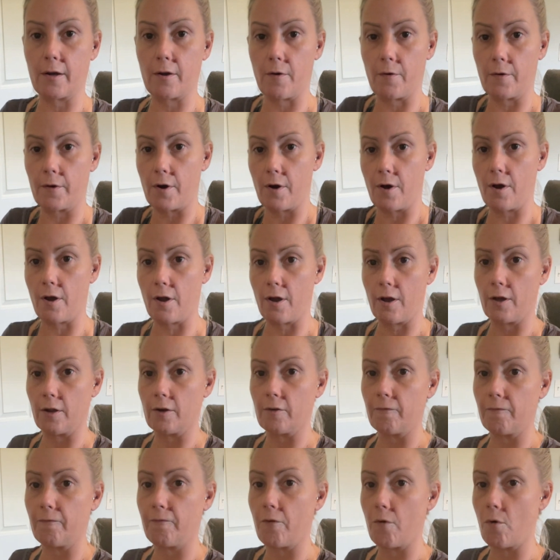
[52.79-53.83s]
going
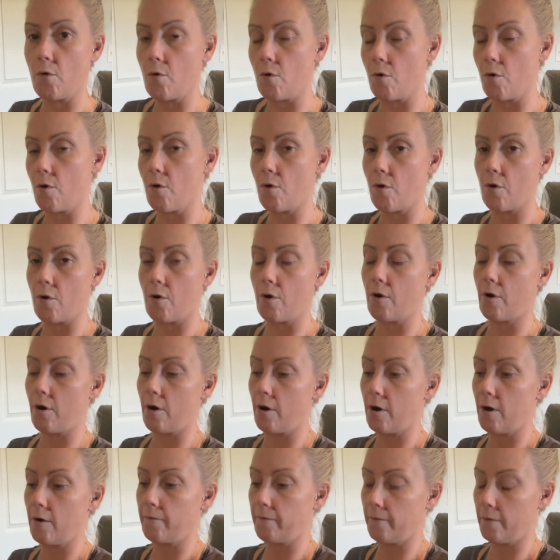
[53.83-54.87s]
on
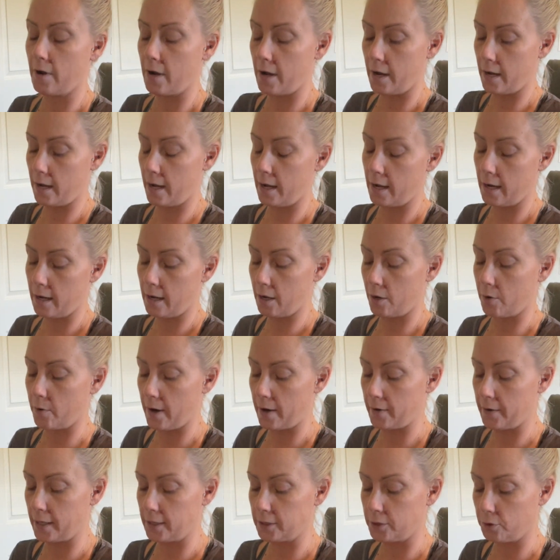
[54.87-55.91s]
for
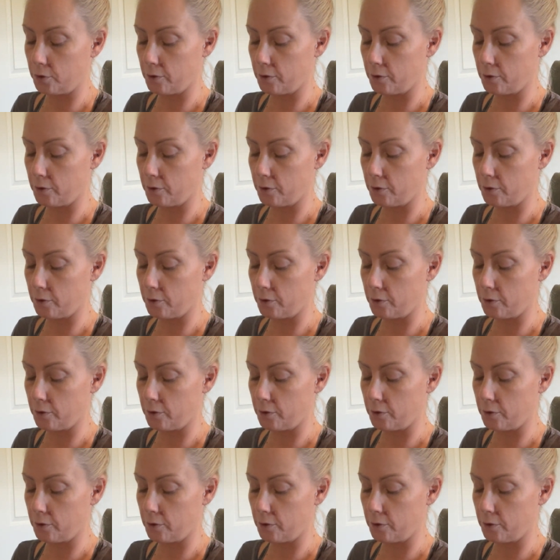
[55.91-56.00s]
Aquarius.